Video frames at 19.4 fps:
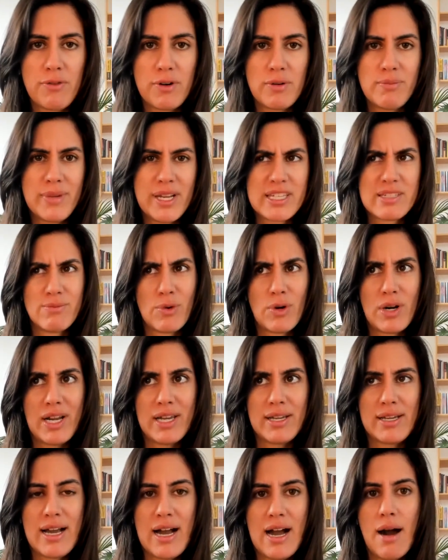For me, it's more
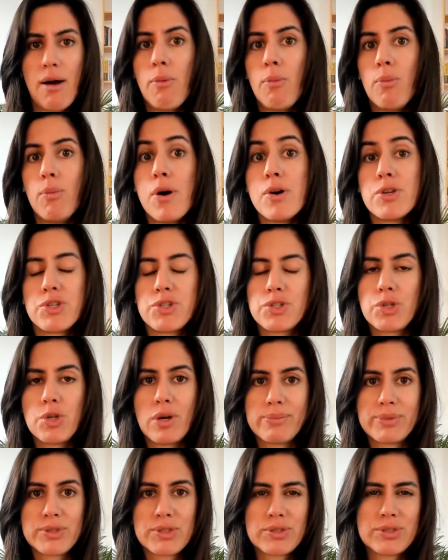like how much you
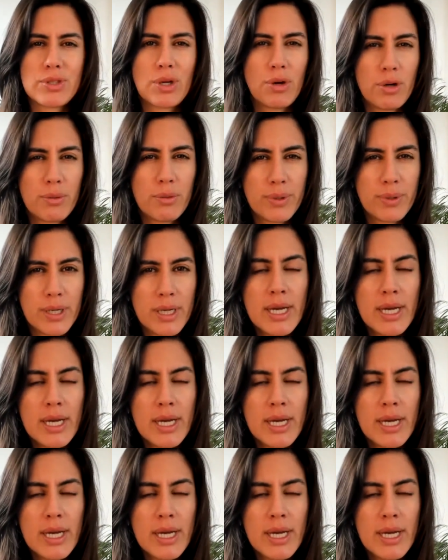absorb.